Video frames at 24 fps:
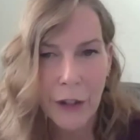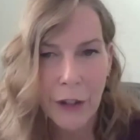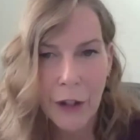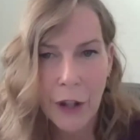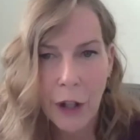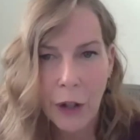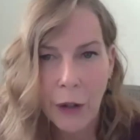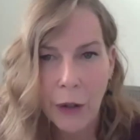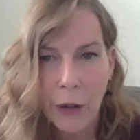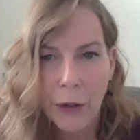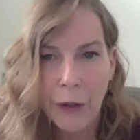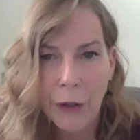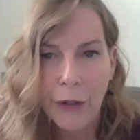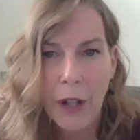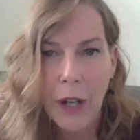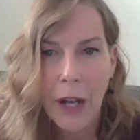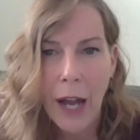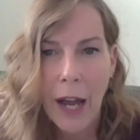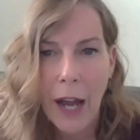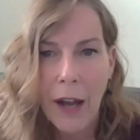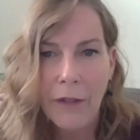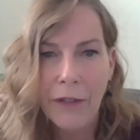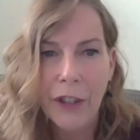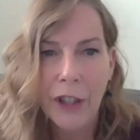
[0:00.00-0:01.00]
into those
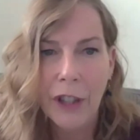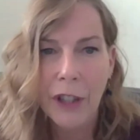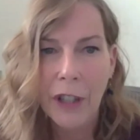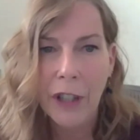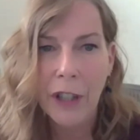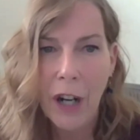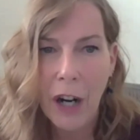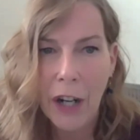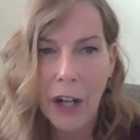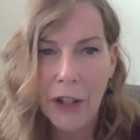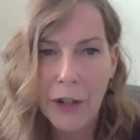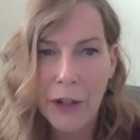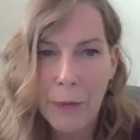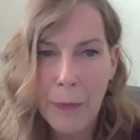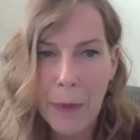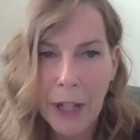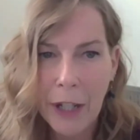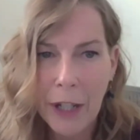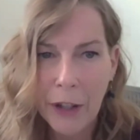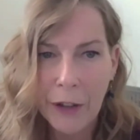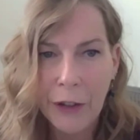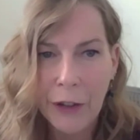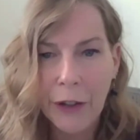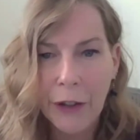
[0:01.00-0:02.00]
after our
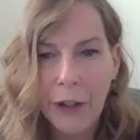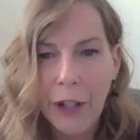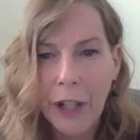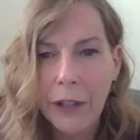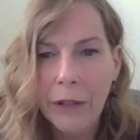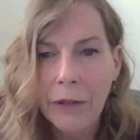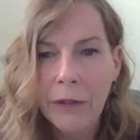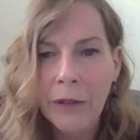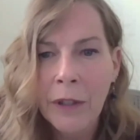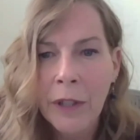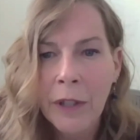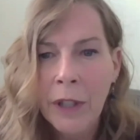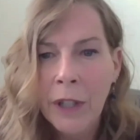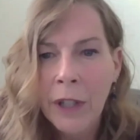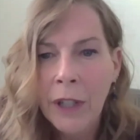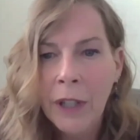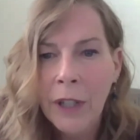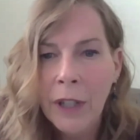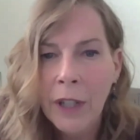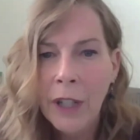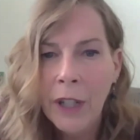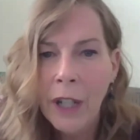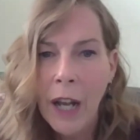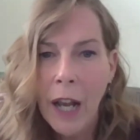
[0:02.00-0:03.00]
speakers are done.
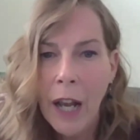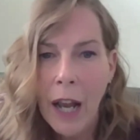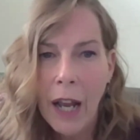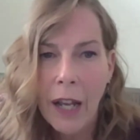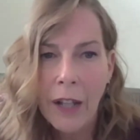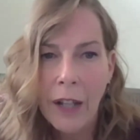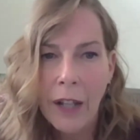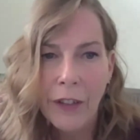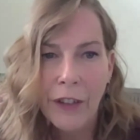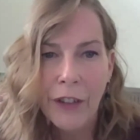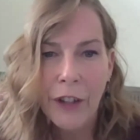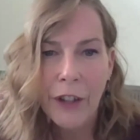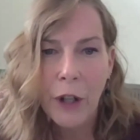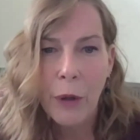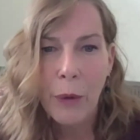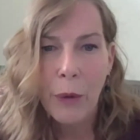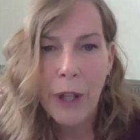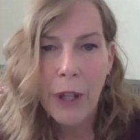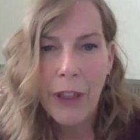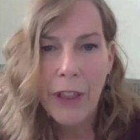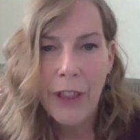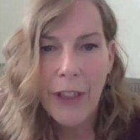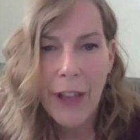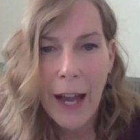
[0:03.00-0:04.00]
And so
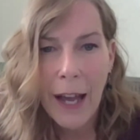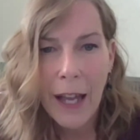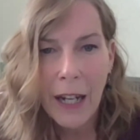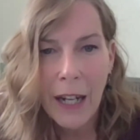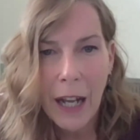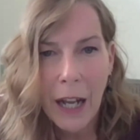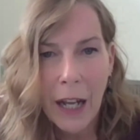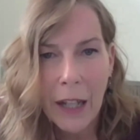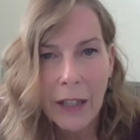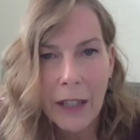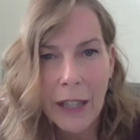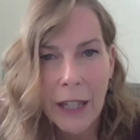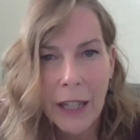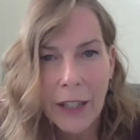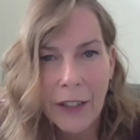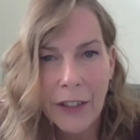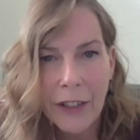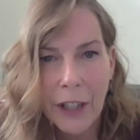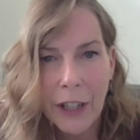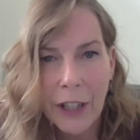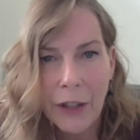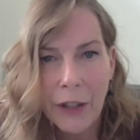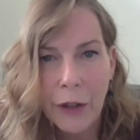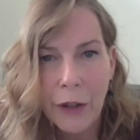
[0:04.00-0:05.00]
with that, I'd like
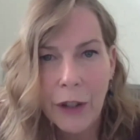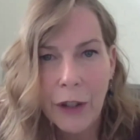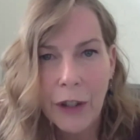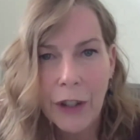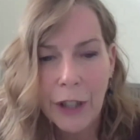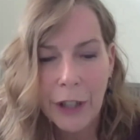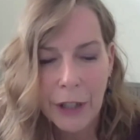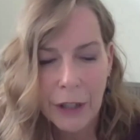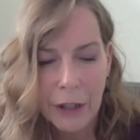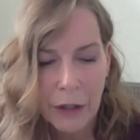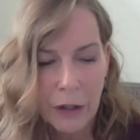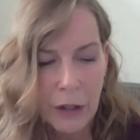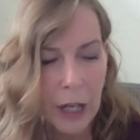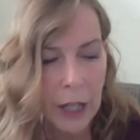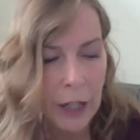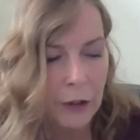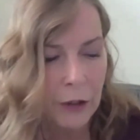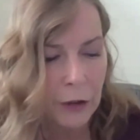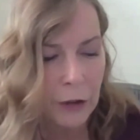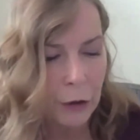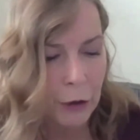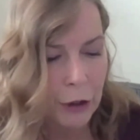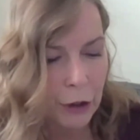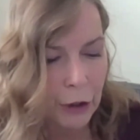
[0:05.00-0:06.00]
to
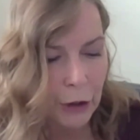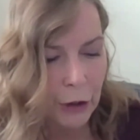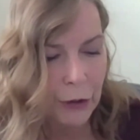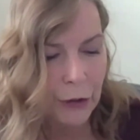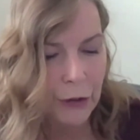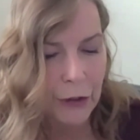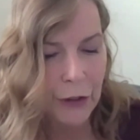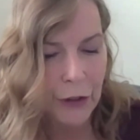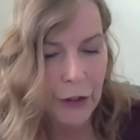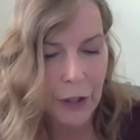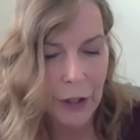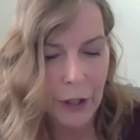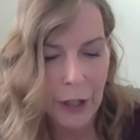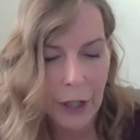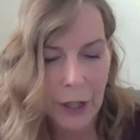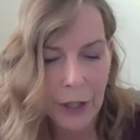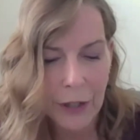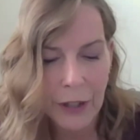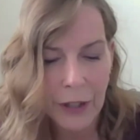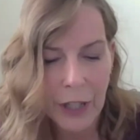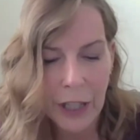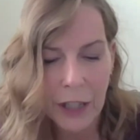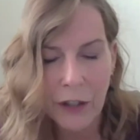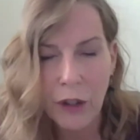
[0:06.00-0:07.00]
introduce
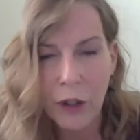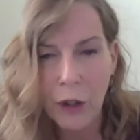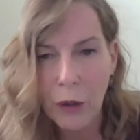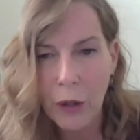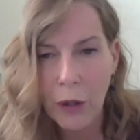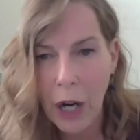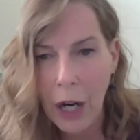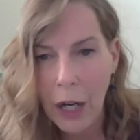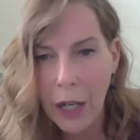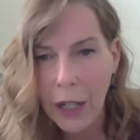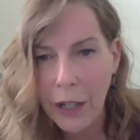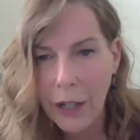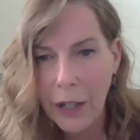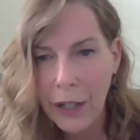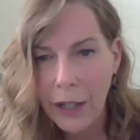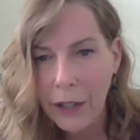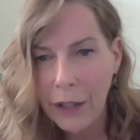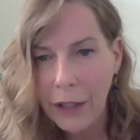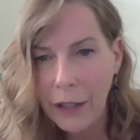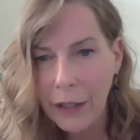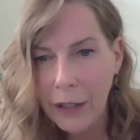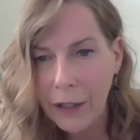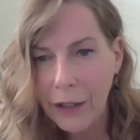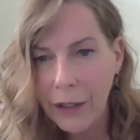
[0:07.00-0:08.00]
Nick Newgard
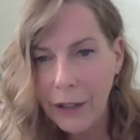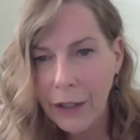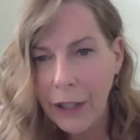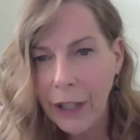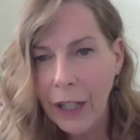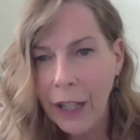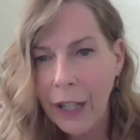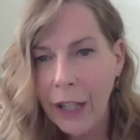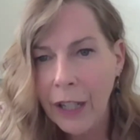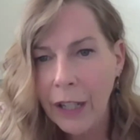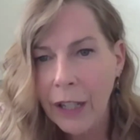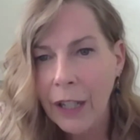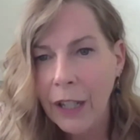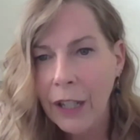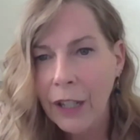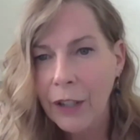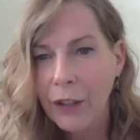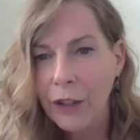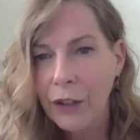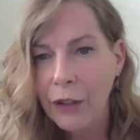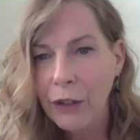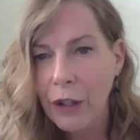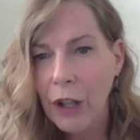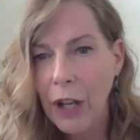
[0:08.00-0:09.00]

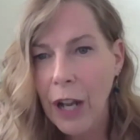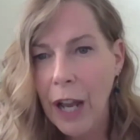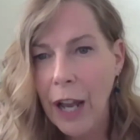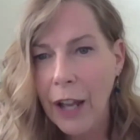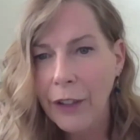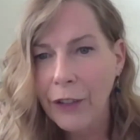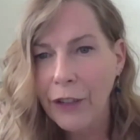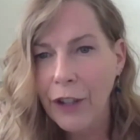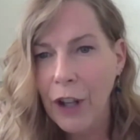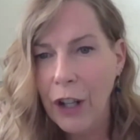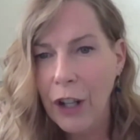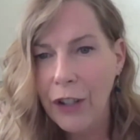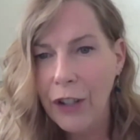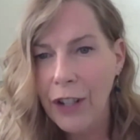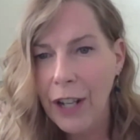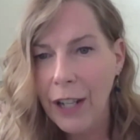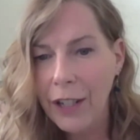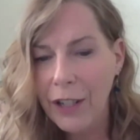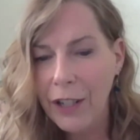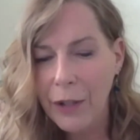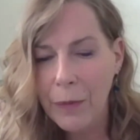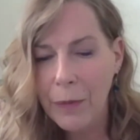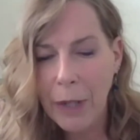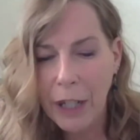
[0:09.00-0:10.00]
as our
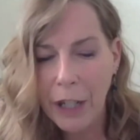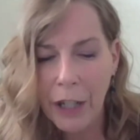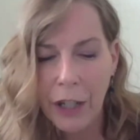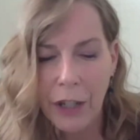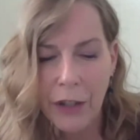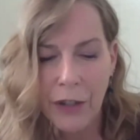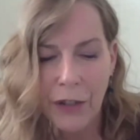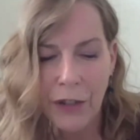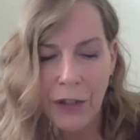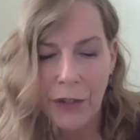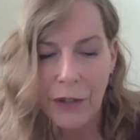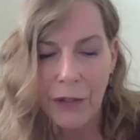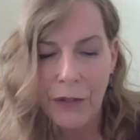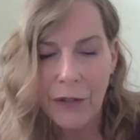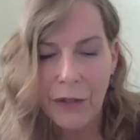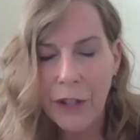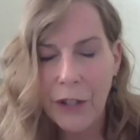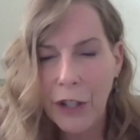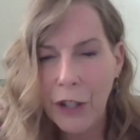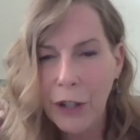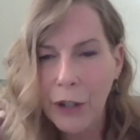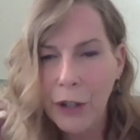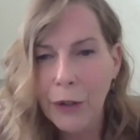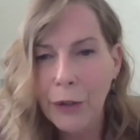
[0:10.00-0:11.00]
next speaker
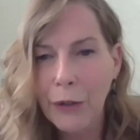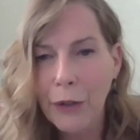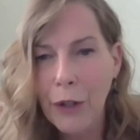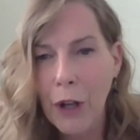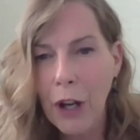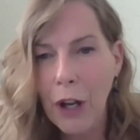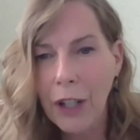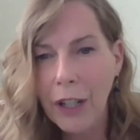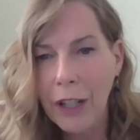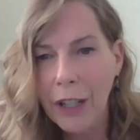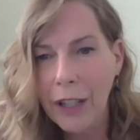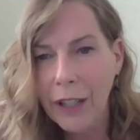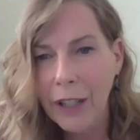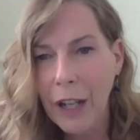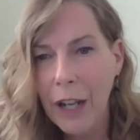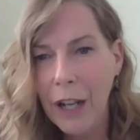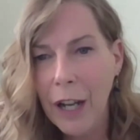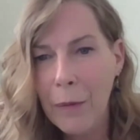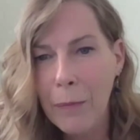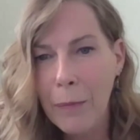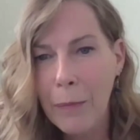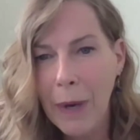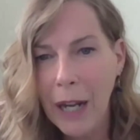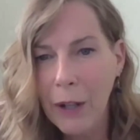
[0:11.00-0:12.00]
to talk
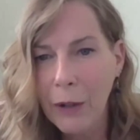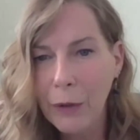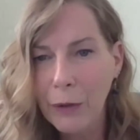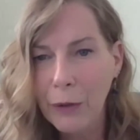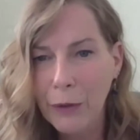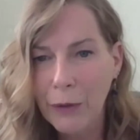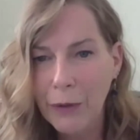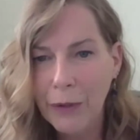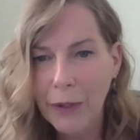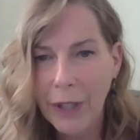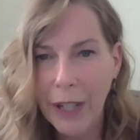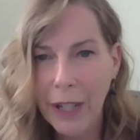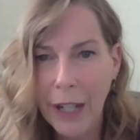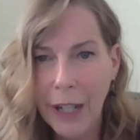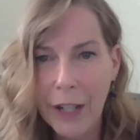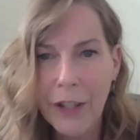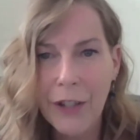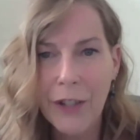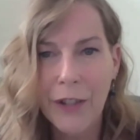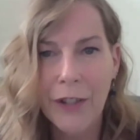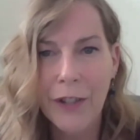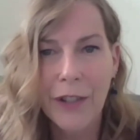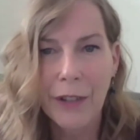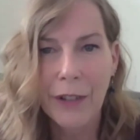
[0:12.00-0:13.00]
about
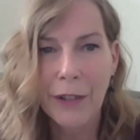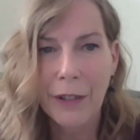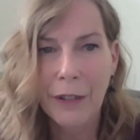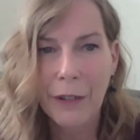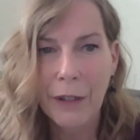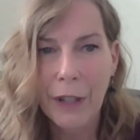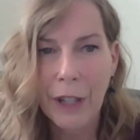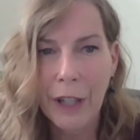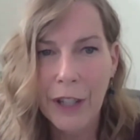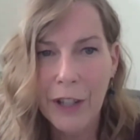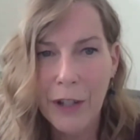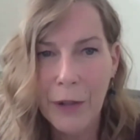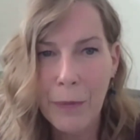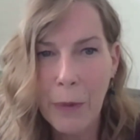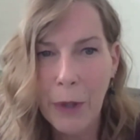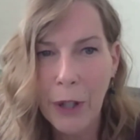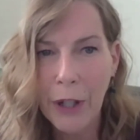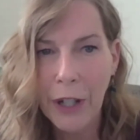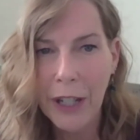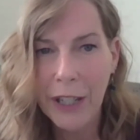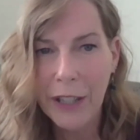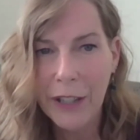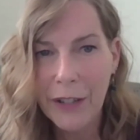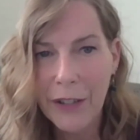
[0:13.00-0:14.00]
his
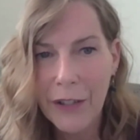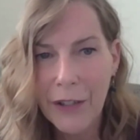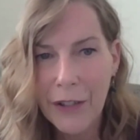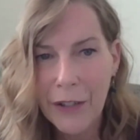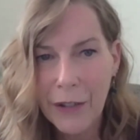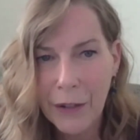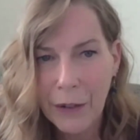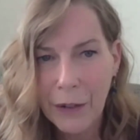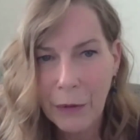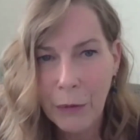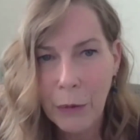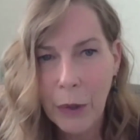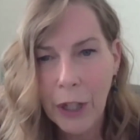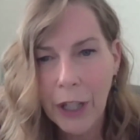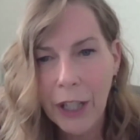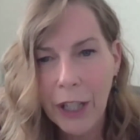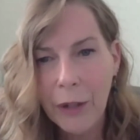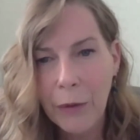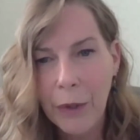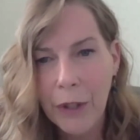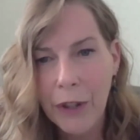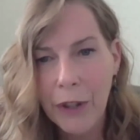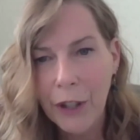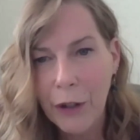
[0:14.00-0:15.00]
experience
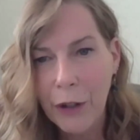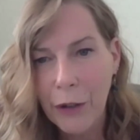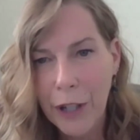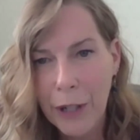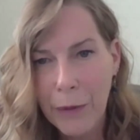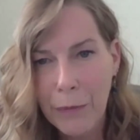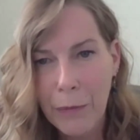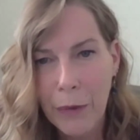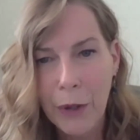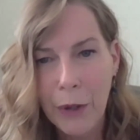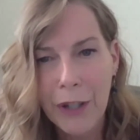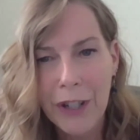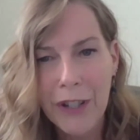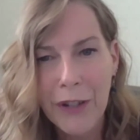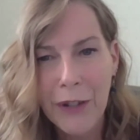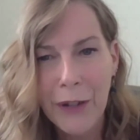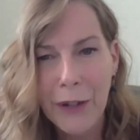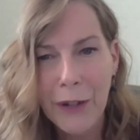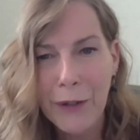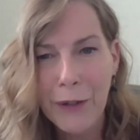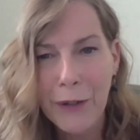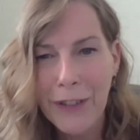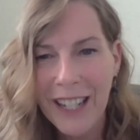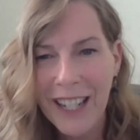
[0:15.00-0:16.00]
working with the Green Brewery
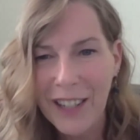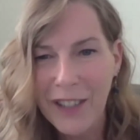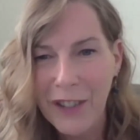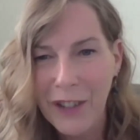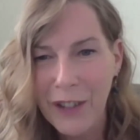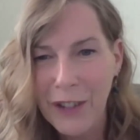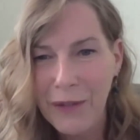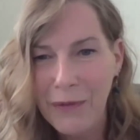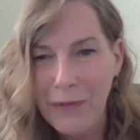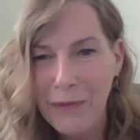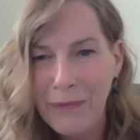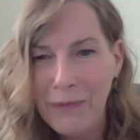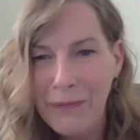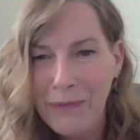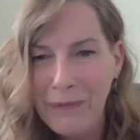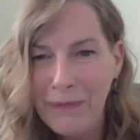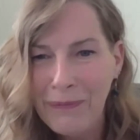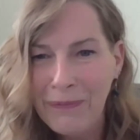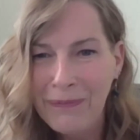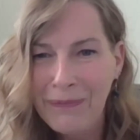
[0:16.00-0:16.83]
Certification.